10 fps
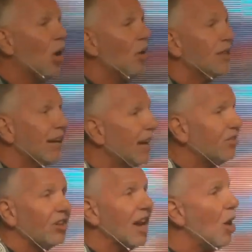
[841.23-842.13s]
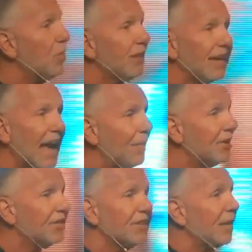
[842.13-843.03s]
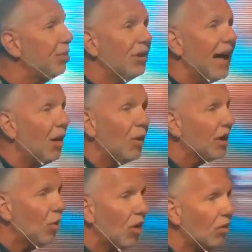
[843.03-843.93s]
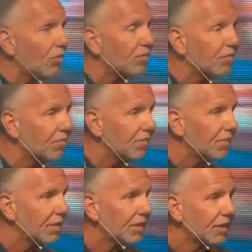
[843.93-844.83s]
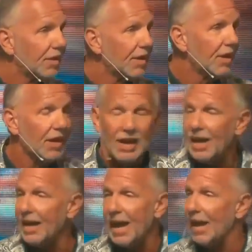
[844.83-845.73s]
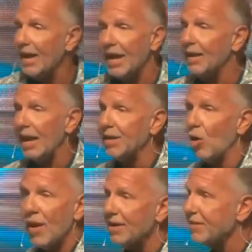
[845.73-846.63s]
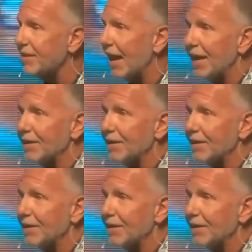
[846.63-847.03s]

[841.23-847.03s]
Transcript: in the kitchen, I open the cabinets, and I pull out what I want. And I, and I, I don't hesitate.